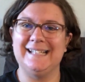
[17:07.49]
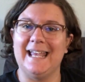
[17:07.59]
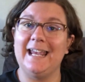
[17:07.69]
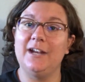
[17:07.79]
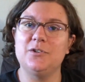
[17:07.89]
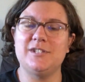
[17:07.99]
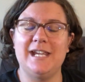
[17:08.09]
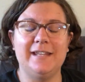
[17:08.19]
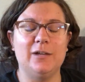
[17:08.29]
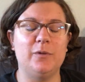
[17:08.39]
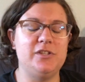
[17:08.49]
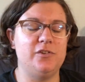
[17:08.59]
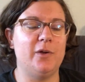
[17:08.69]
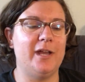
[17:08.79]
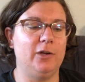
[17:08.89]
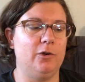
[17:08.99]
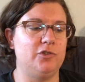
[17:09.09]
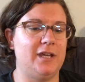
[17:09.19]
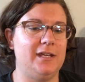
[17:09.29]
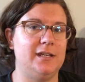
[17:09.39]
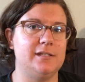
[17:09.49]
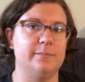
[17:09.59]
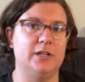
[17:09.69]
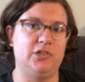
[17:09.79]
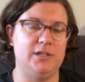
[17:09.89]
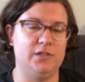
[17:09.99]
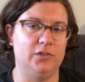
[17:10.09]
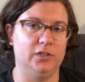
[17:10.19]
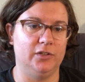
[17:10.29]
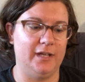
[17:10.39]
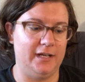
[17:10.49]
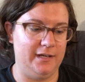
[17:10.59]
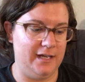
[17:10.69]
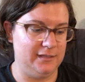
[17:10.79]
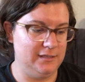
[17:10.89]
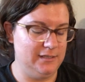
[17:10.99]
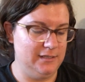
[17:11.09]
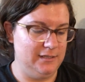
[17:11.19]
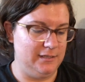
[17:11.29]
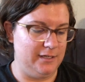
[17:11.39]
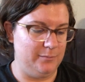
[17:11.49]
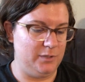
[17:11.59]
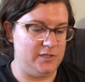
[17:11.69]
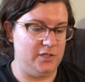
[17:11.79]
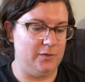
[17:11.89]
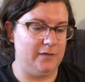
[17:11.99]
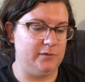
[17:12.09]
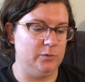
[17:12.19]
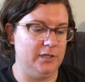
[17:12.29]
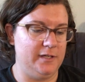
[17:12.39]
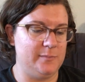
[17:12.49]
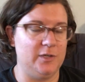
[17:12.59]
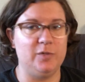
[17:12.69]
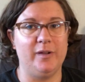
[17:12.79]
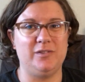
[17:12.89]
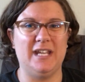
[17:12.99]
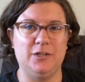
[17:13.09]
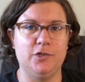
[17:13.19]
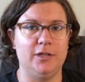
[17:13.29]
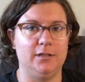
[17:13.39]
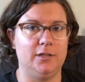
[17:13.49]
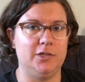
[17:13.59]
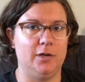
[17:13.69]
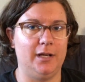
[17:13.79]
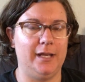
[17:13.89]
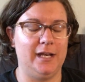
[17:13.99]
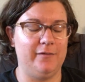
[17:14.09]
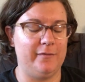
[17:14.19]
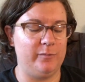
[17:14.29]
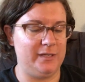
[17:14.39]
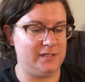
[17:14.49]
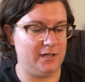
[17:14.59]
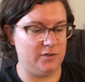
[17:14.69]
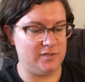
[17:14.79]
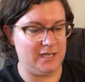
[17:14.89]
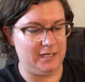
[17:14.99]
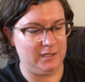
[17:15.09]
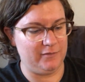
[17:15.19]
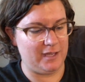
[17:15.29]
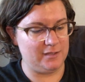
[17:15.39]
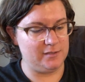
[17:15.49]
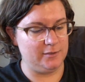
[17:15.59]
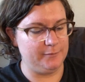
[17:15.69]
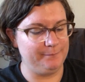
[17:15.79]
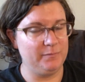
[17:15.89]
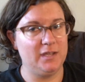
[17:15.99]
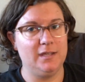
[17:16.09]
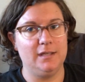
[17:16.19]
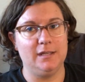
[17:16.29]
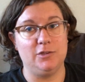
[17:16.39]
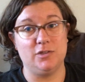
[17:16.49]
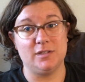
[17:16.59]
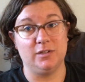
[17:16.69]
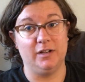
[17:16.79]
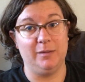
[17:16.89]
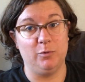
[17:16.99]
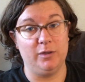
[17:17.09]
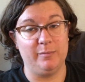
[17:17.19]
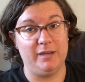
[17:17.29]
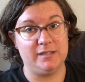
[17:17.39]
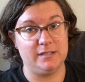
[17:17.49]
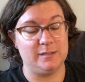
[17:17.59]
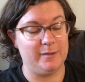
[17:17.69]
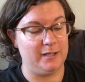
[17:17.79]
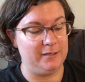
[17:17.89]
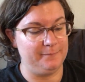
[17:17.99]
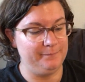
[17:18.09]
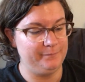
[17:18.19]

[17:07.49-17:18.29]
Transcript: And I understand that once you know how to crochet, it's much easier to learn how to knit, because you don't have to worry as much about tension, because you already kind of have a basic understanding of that. So it's just learning more of the basics about it.